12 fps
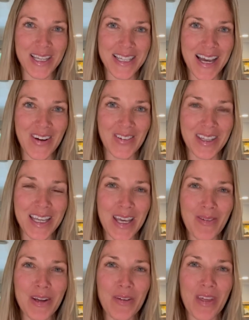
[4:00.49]
down.
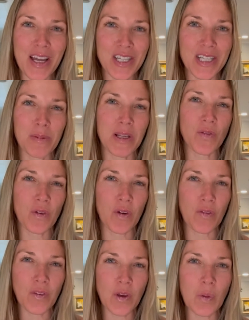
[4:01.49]
Even if that just means for a
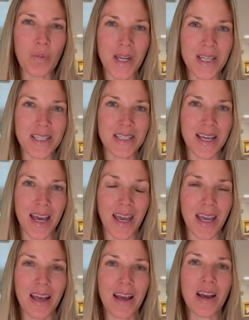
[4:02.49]
few minutes a
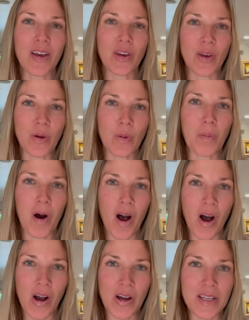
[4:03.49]
day, you
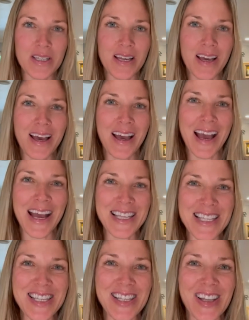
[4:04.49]
pause and
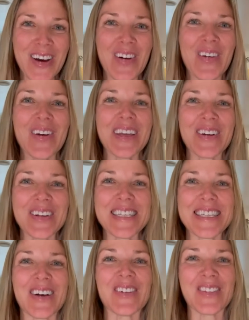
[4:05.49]
slow
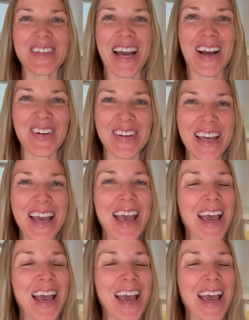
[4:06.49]
yourself down.